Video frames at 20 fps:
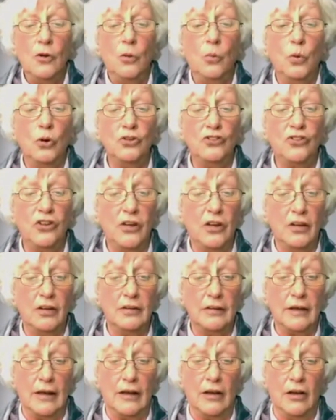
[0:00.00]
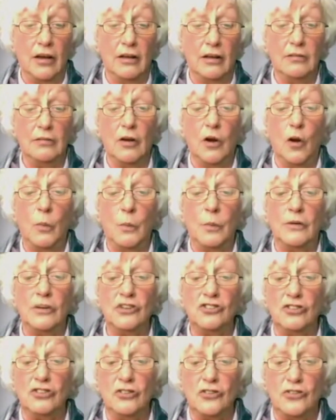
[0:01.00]
What are our
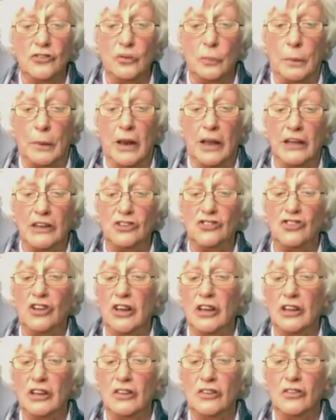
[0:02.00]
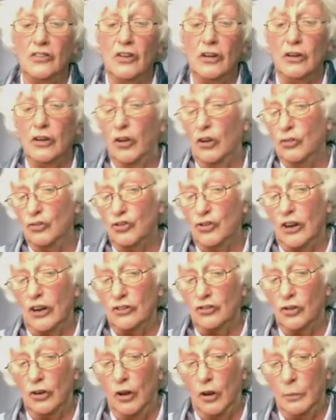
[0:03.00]
operational supply chain
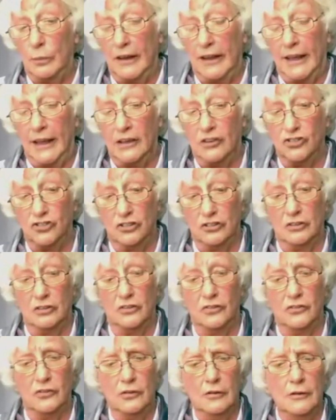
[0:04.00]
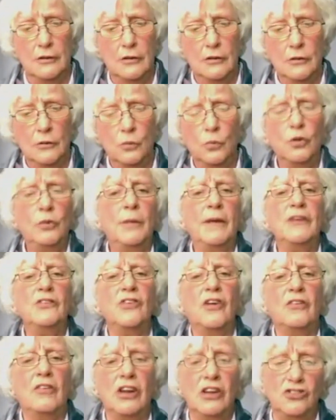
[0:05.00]
contractual obligations? What about
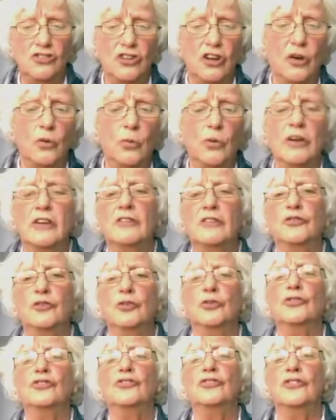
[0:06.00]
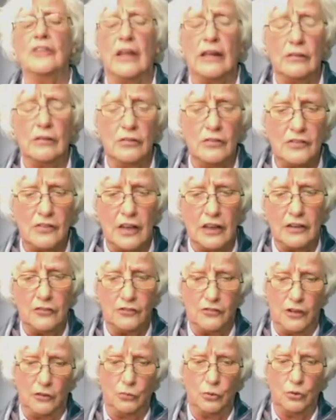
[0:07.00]
our HR workforce, health and
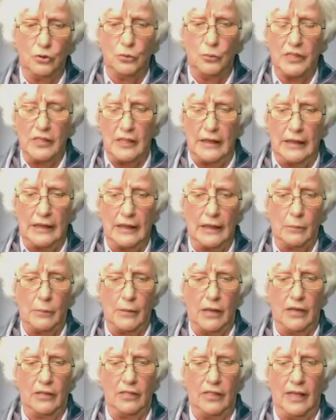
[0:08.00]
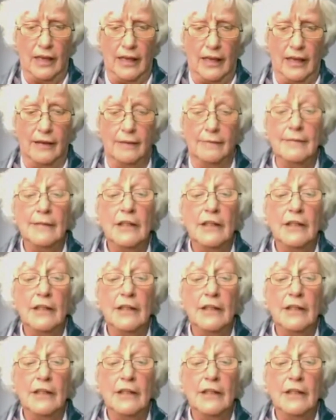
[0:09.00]
safety? What are we thinking about there?